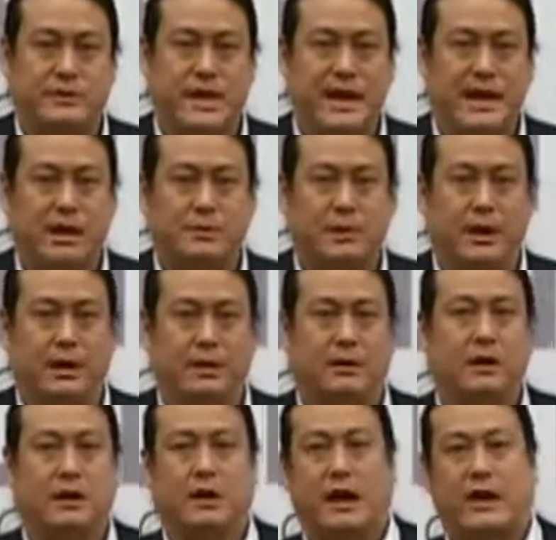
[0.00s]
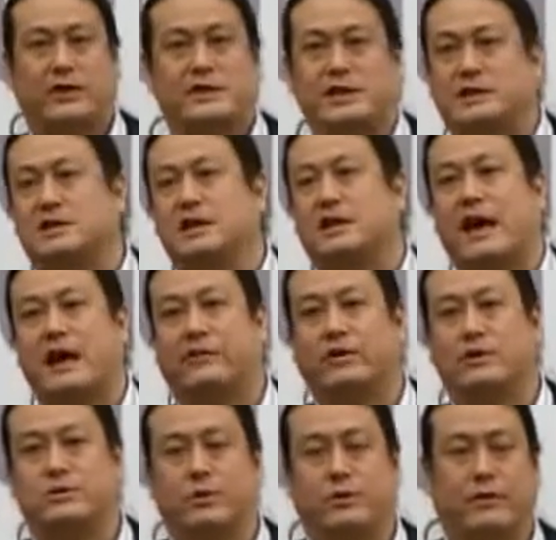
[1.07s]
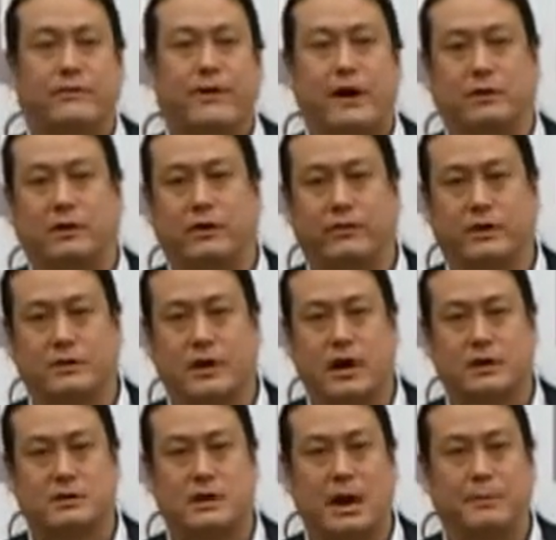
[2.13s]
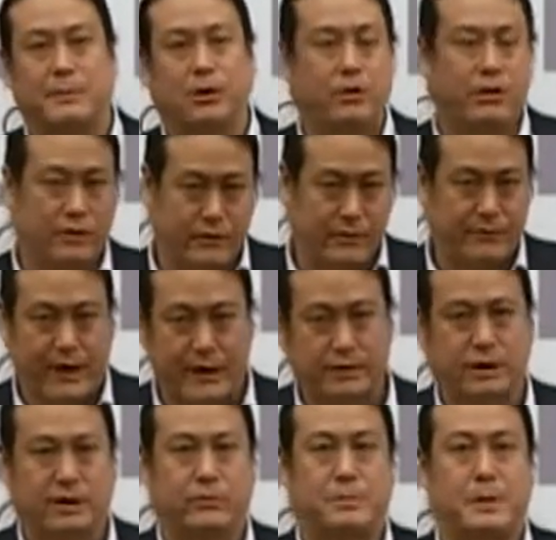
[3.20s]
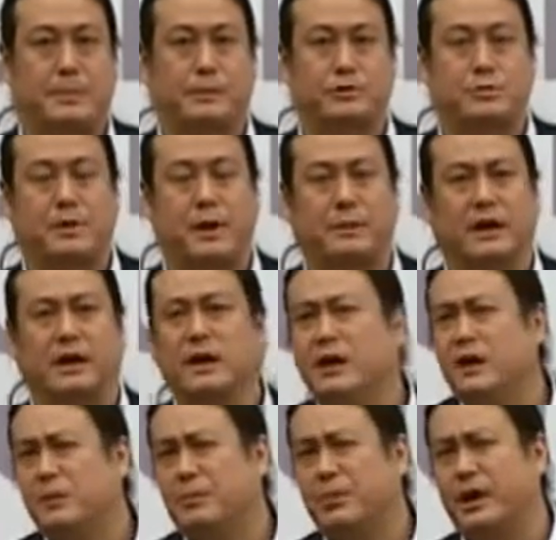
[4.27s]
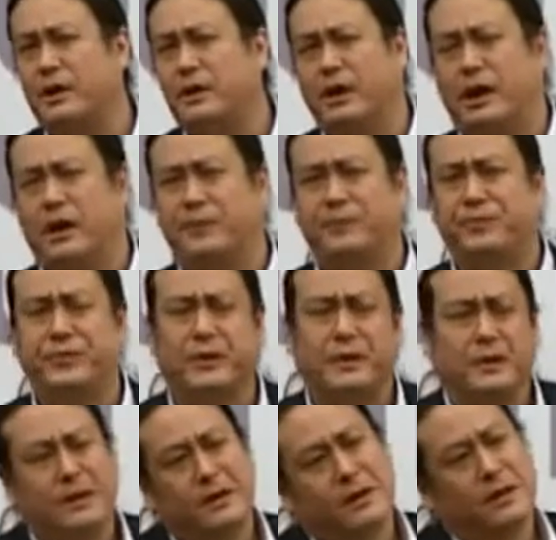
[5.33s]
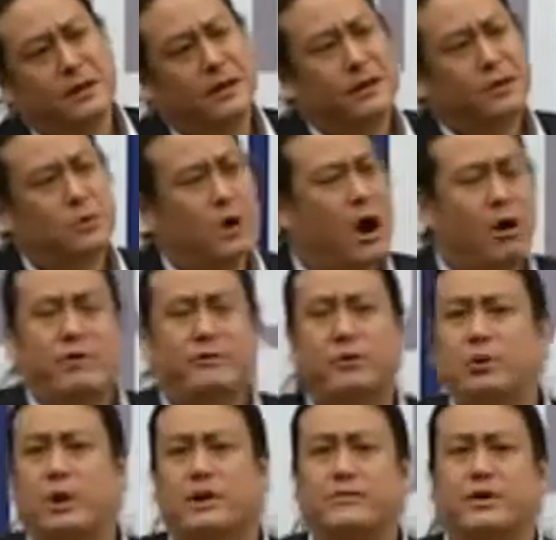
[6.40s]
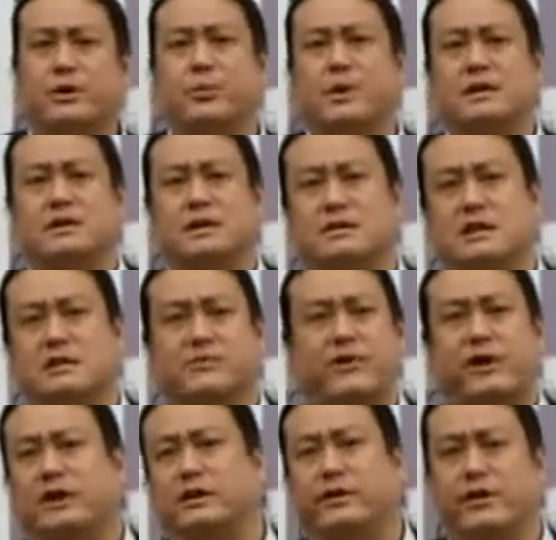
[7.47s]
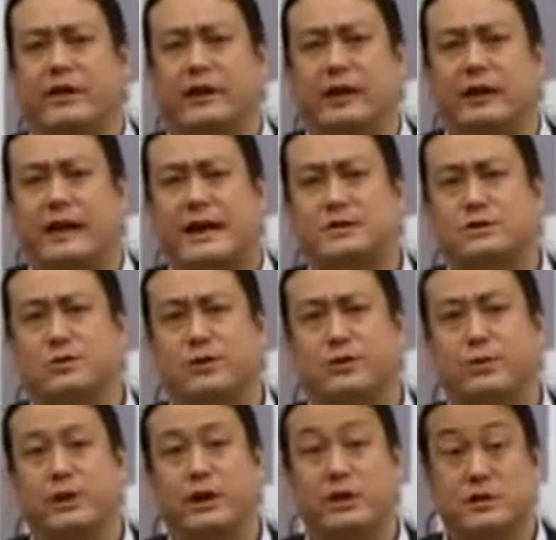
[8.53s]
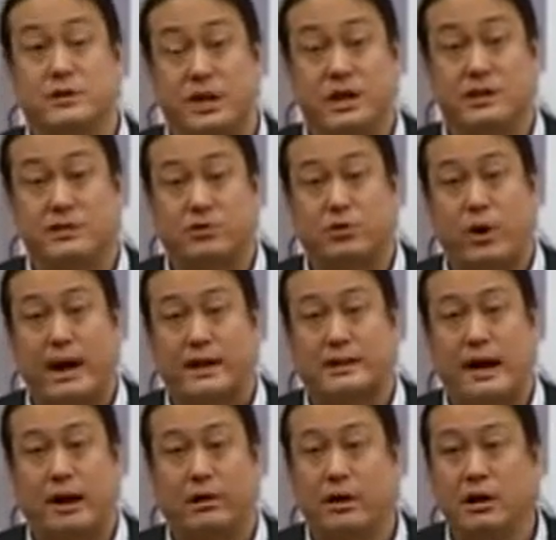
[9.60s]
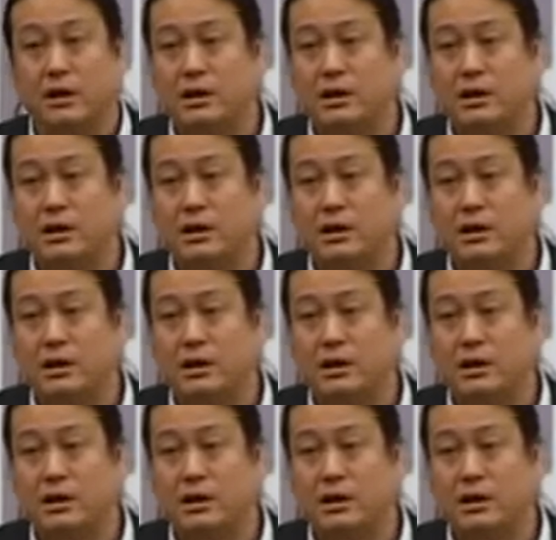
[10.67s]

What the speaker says: Tiananmen and the 60th anniversary of the founding of the Chinese founding of the People's Republic. But however, whatever the reasons, it's very clear that in the last two or three years, things have cracked down.